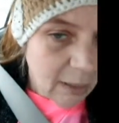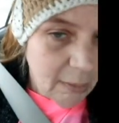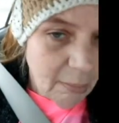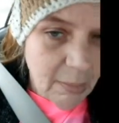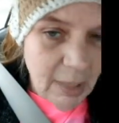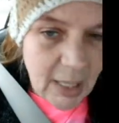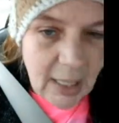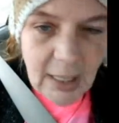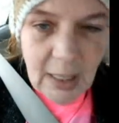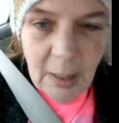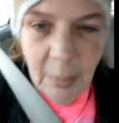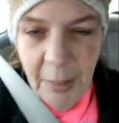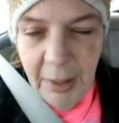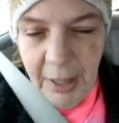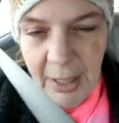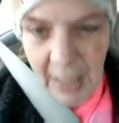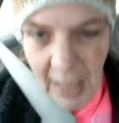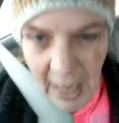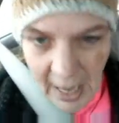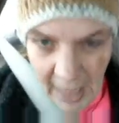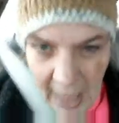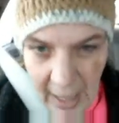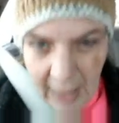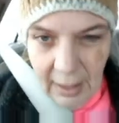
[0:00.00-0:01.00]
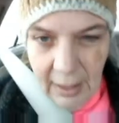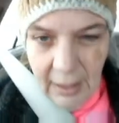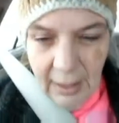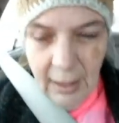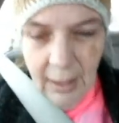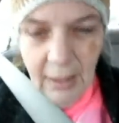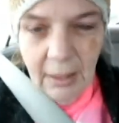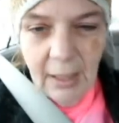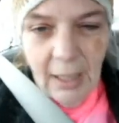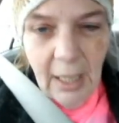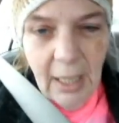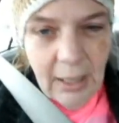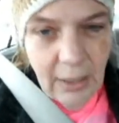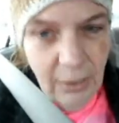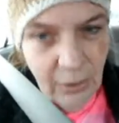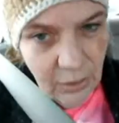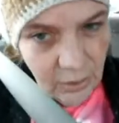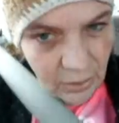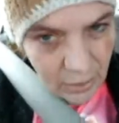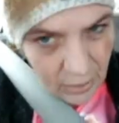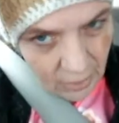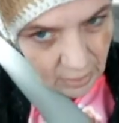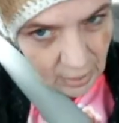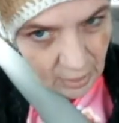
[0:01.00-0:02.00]
messy bun hat that I use
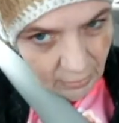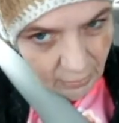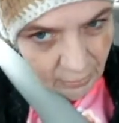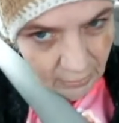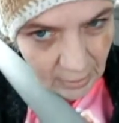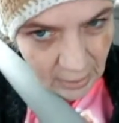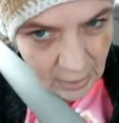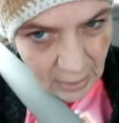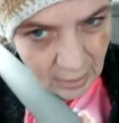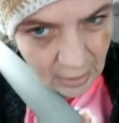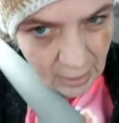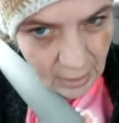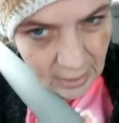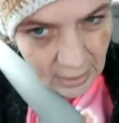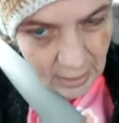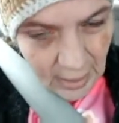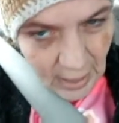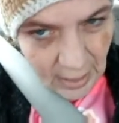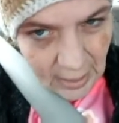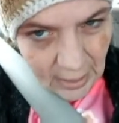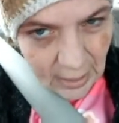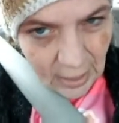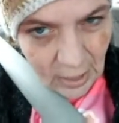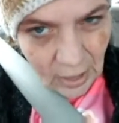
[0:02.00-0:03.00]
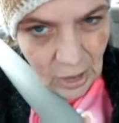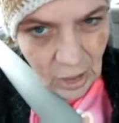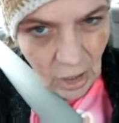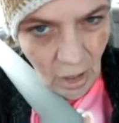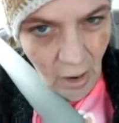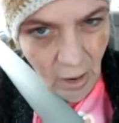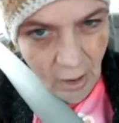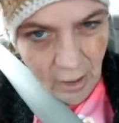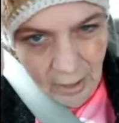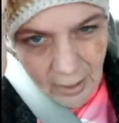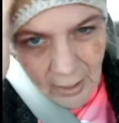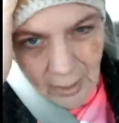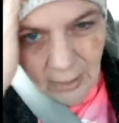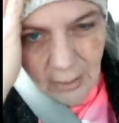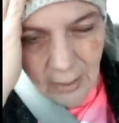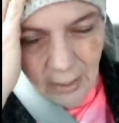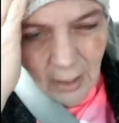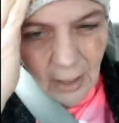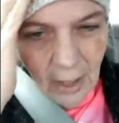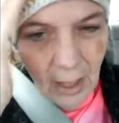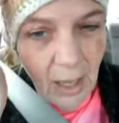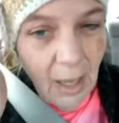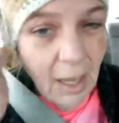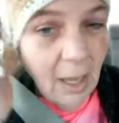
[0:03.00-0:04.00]
two different sizes yarn
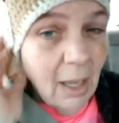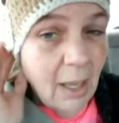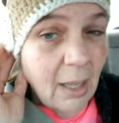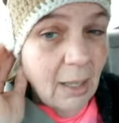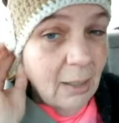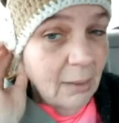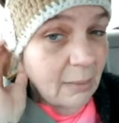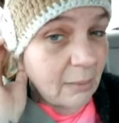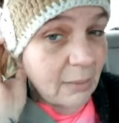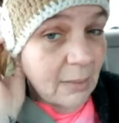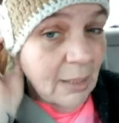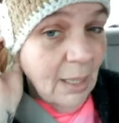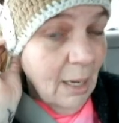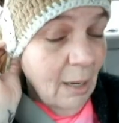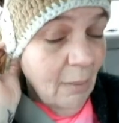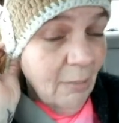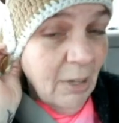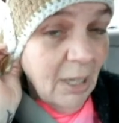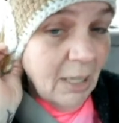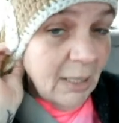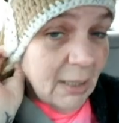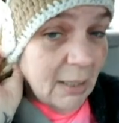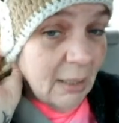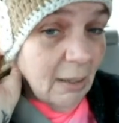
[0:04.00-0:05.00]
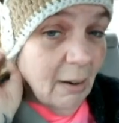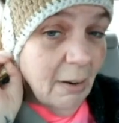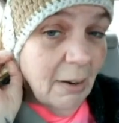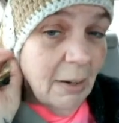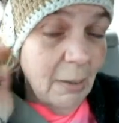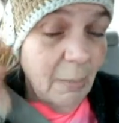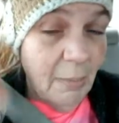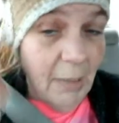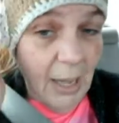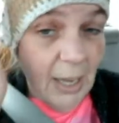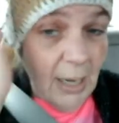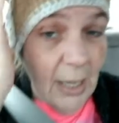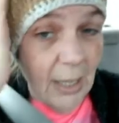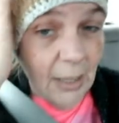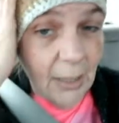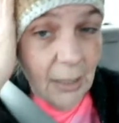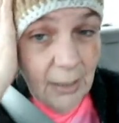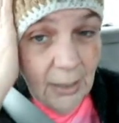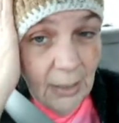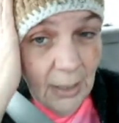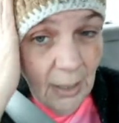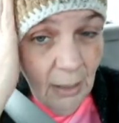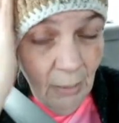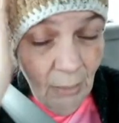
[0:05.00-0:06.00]
I'm not sorry about it.
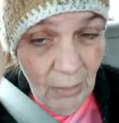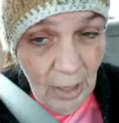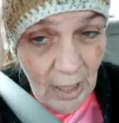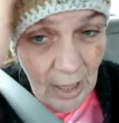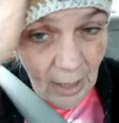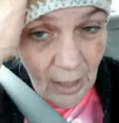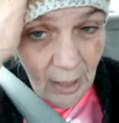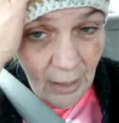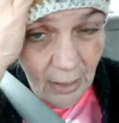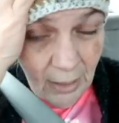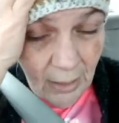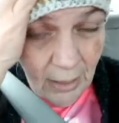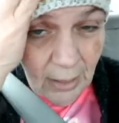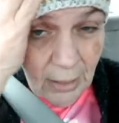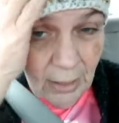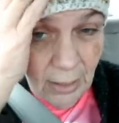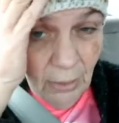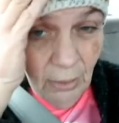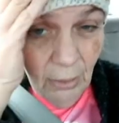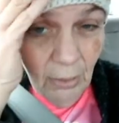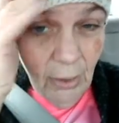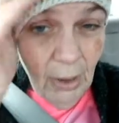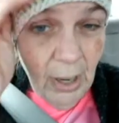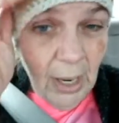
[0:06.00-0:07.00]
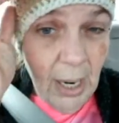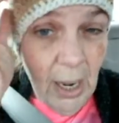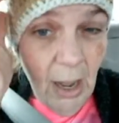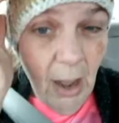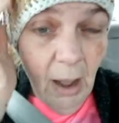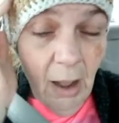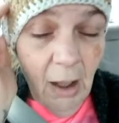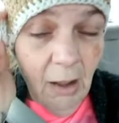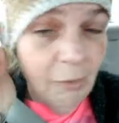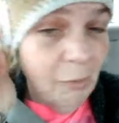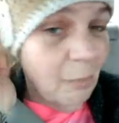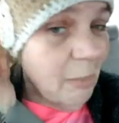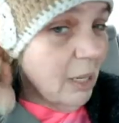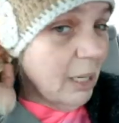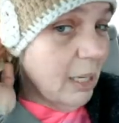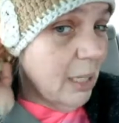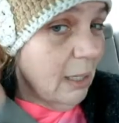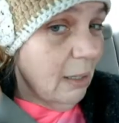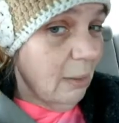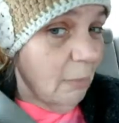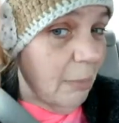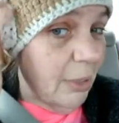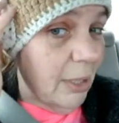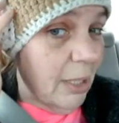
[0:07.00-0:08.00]
It may not look so great off my
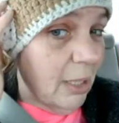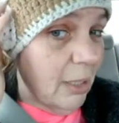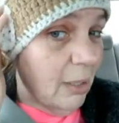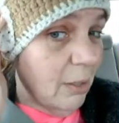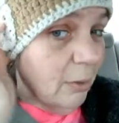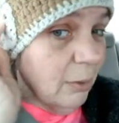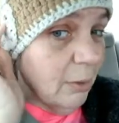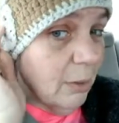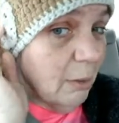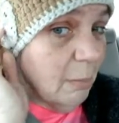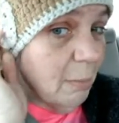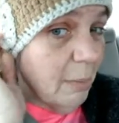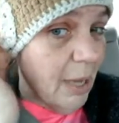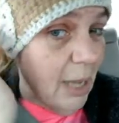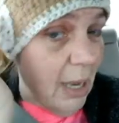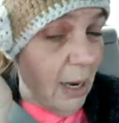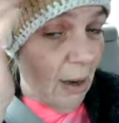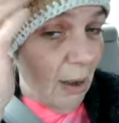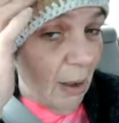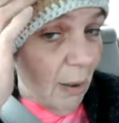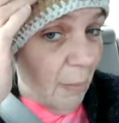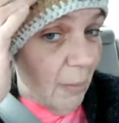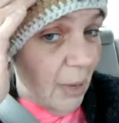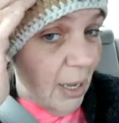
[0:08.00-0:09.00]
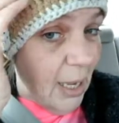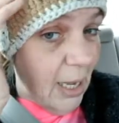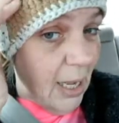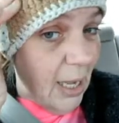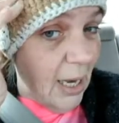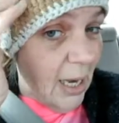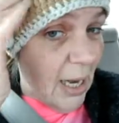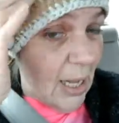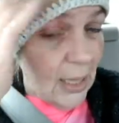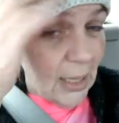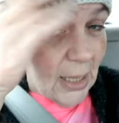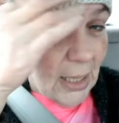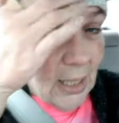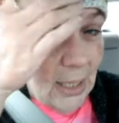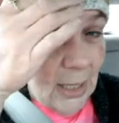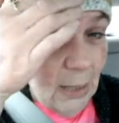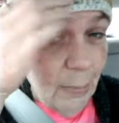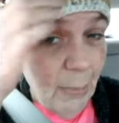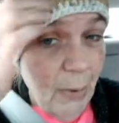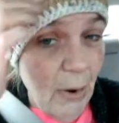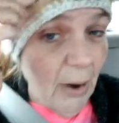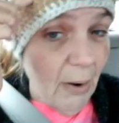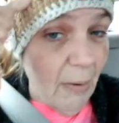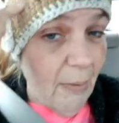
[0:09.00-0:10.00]
head, but it don't look bad on my head. And this
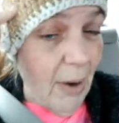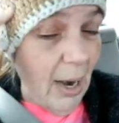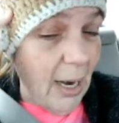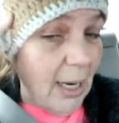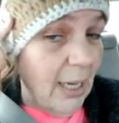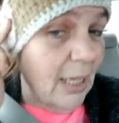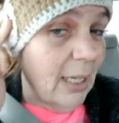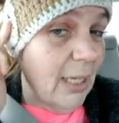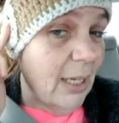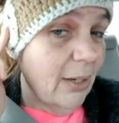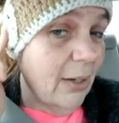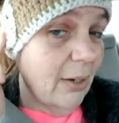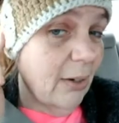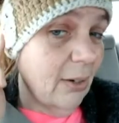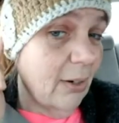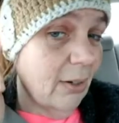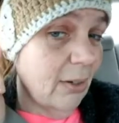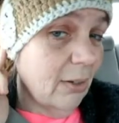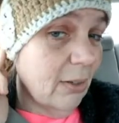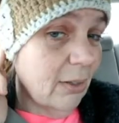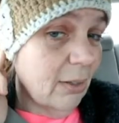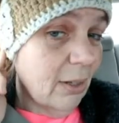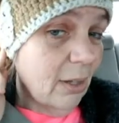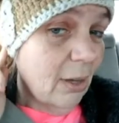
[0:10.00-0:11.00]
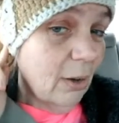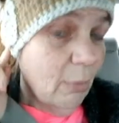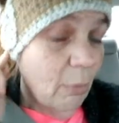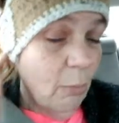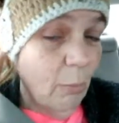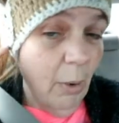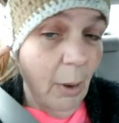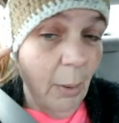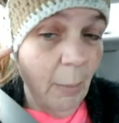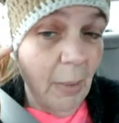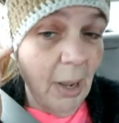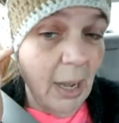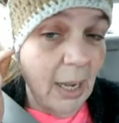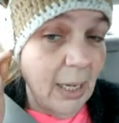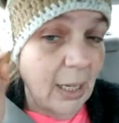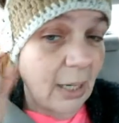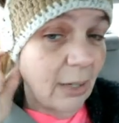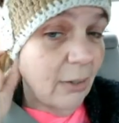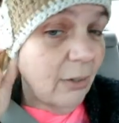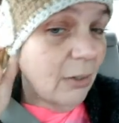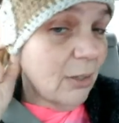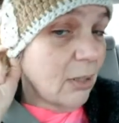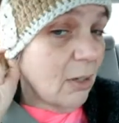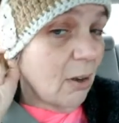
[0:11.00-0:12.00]
part right here, where my
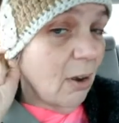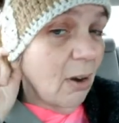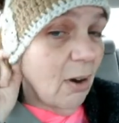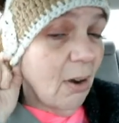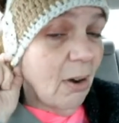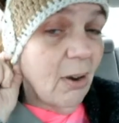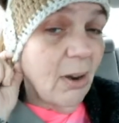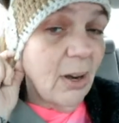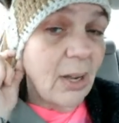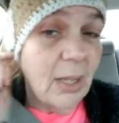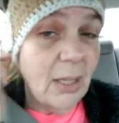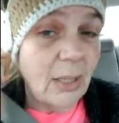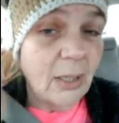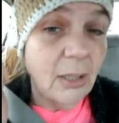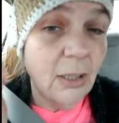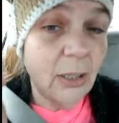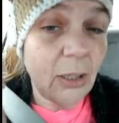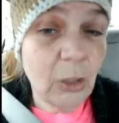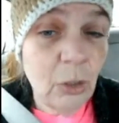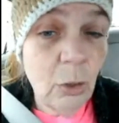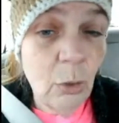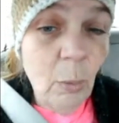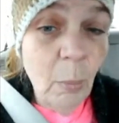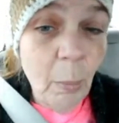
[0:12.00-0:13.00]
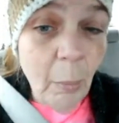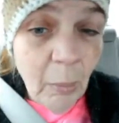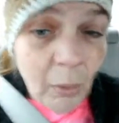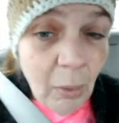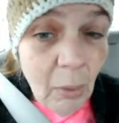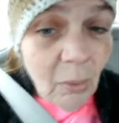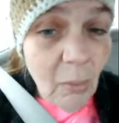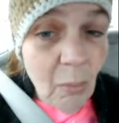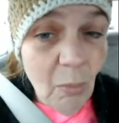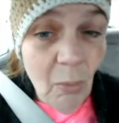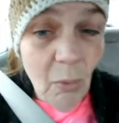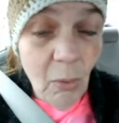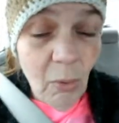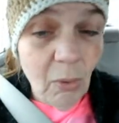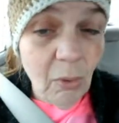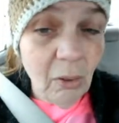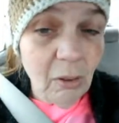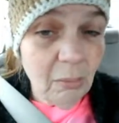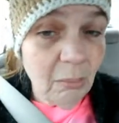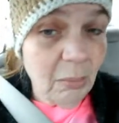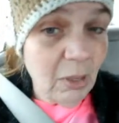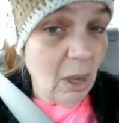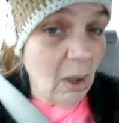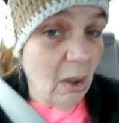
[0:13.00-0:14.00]
ears are, is super
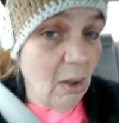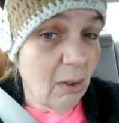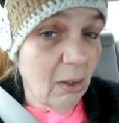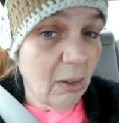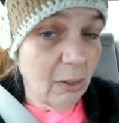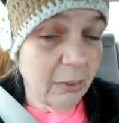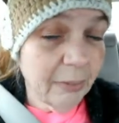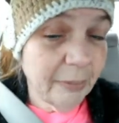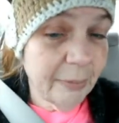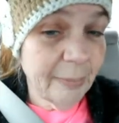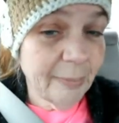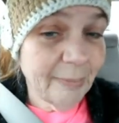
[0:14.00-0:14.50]
warm, y'all.